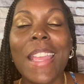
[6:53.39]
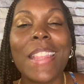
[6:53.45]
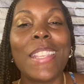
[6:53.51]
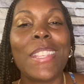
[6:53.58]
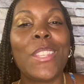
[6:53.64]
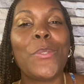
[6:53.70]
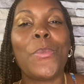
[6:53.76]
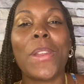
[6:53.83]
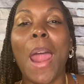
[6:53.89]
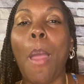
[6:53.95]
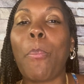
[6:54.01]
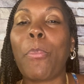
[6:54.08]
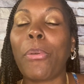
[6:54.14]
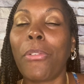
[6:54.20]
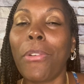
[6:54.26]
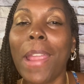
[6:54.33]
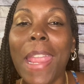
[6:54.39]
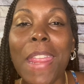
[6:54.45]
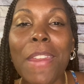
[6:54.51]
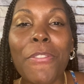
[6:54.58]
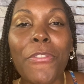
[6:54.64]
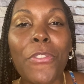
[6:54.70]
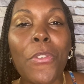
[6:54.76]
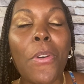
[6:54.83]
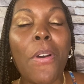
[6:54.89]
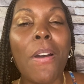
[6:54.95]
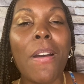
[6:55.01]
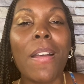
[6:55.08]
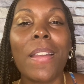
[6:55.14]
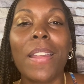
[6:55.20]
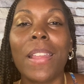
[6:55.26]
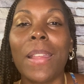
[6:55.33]
This is what I prayed
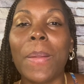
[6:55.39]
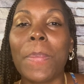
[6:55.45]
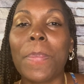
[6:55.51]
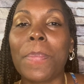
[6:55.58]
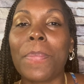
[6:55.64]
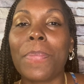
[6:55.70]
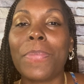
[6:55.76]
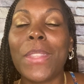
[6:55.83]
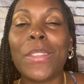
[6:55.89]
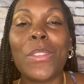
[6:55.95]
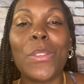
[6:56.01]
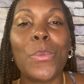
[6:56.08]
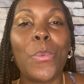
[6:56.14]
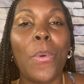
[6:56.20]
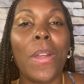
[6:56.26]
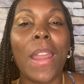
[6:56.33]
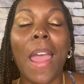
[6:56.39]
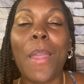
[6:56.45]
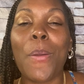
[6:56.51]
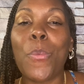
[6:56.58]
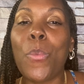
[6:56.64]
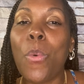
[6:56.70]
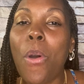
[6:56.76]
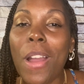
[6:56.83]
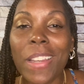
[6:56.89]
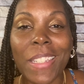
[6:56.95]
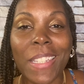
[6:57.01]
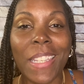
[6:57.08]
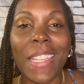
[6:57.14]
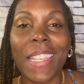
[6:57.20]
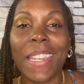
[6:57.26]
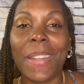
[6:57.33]
for. This is what I
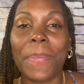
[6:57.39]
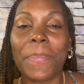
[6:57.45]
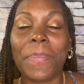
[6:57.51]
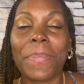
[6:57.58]
wanted.